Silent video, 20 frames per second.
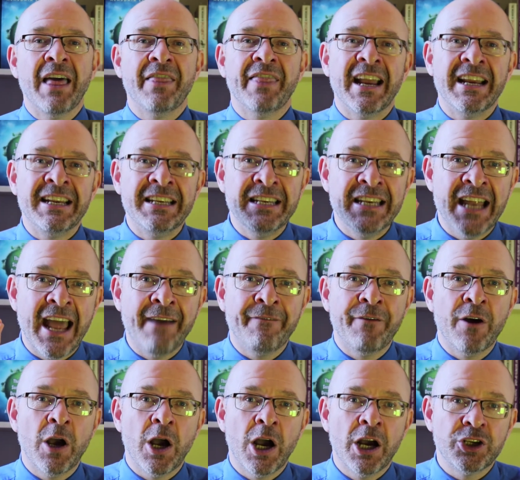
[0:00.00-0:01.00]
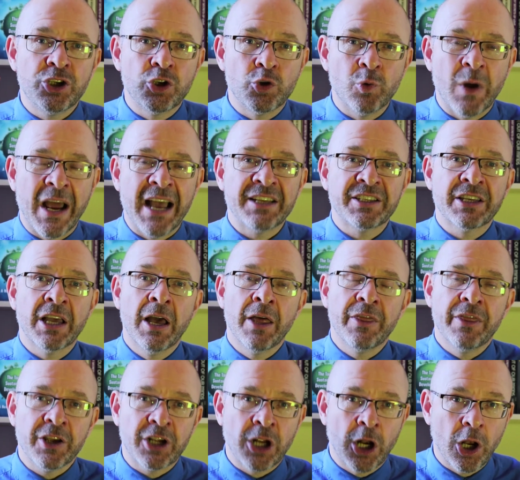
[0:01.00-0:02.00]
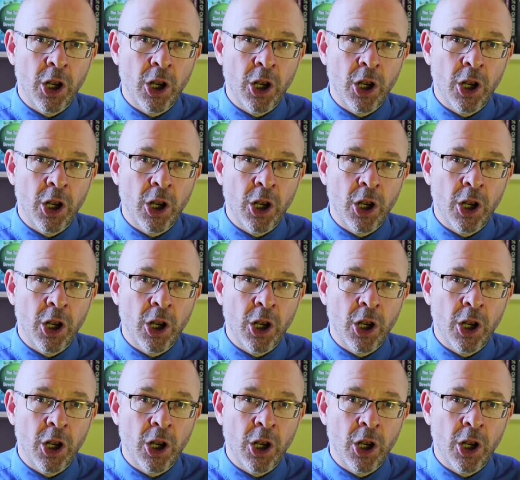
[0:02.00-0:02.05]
They never address the